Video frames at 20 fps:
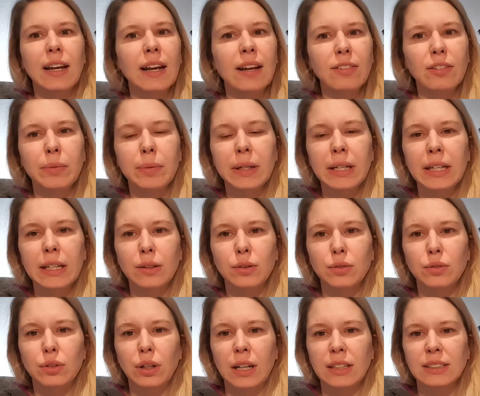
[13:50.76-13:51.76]
everybody
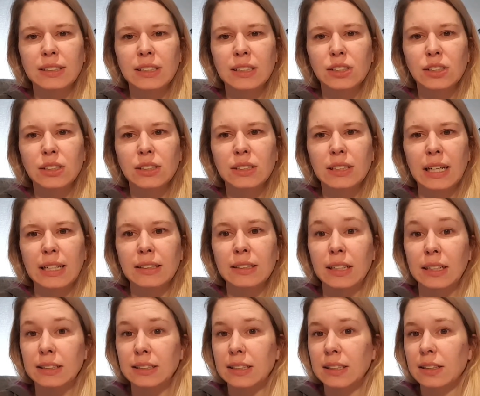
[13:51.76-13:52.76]
who cross stitches and
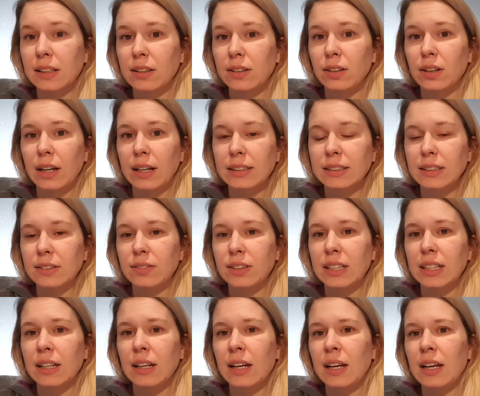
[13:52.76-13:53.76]
does another
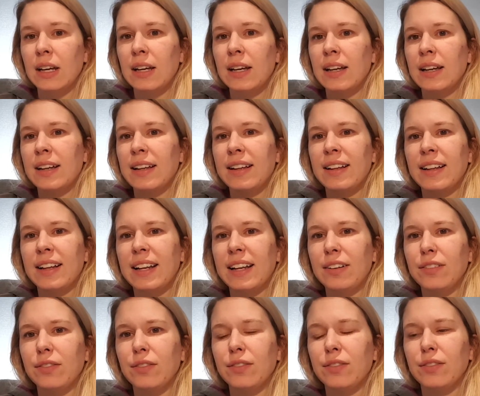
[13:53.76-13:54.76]
activity,
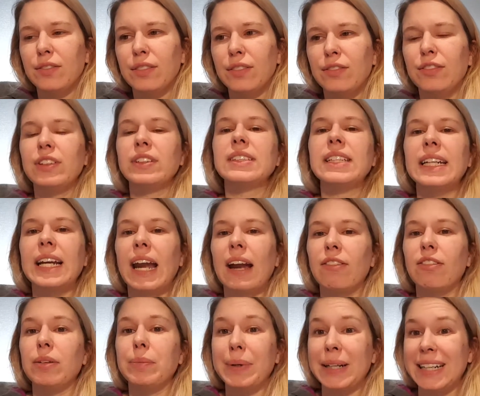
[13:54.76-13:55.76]
it feels like
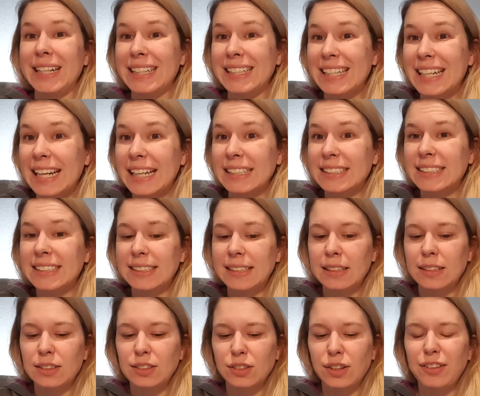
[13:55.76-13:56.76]
everybody knits.
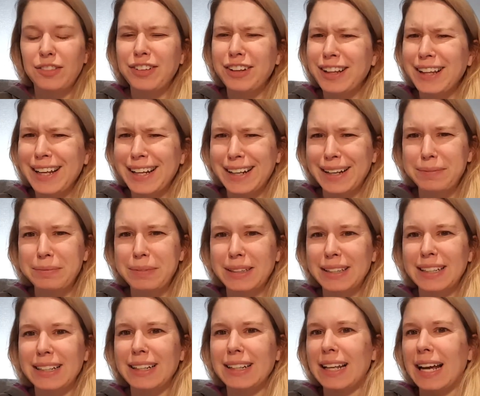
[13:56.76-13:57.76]
So I feel like I'm a
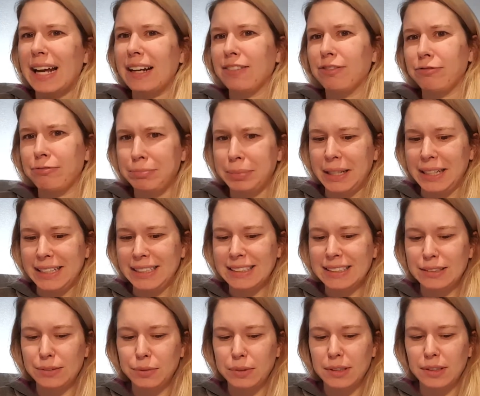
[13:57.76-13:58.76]
little out of
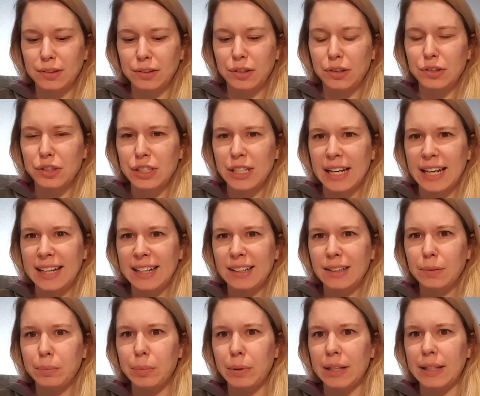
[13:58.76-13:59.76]
place with the
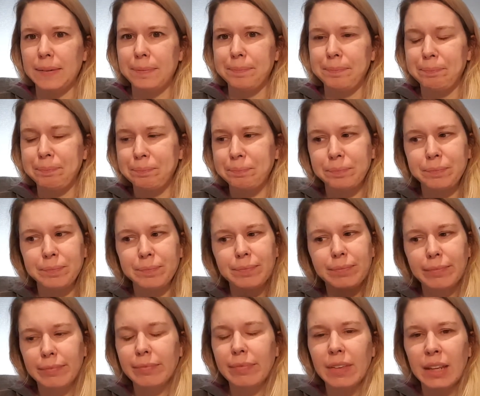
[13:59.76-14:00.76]
crocheting, but
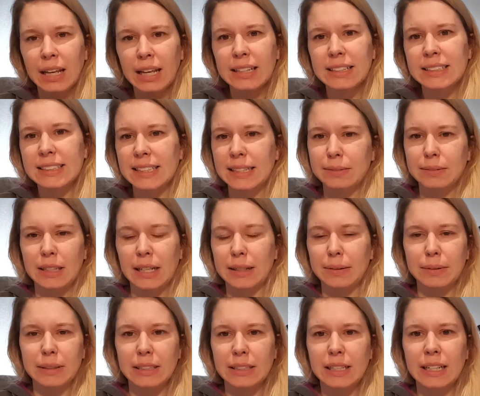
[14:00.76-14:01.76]
at the same
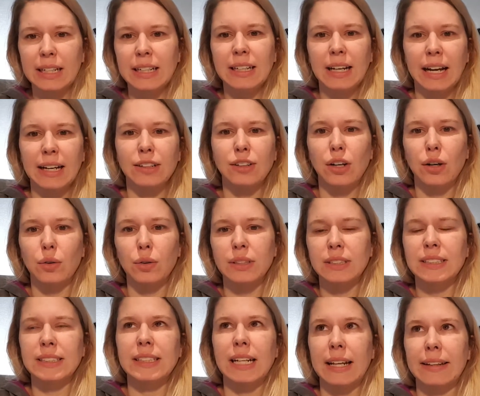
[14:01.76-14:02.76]
time, I know
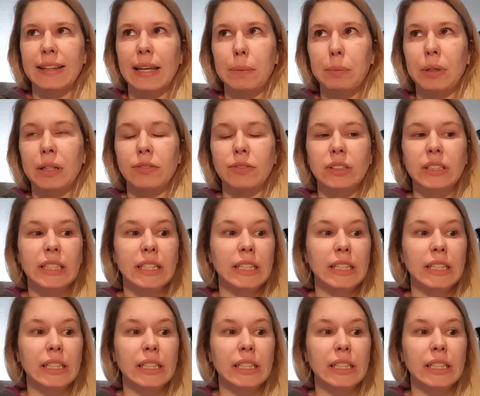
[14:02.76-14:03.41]
it's not that big of a